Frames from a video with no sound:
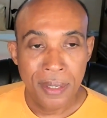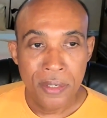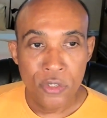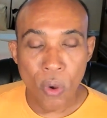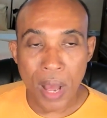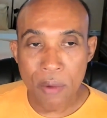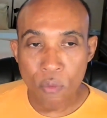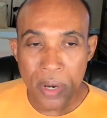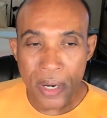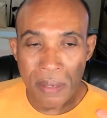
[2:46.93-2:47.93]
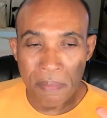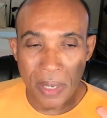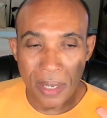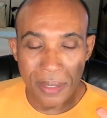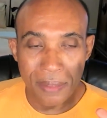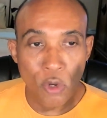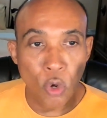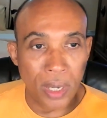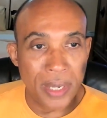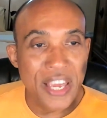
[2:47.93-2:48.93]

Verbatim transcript: So I wanna, look,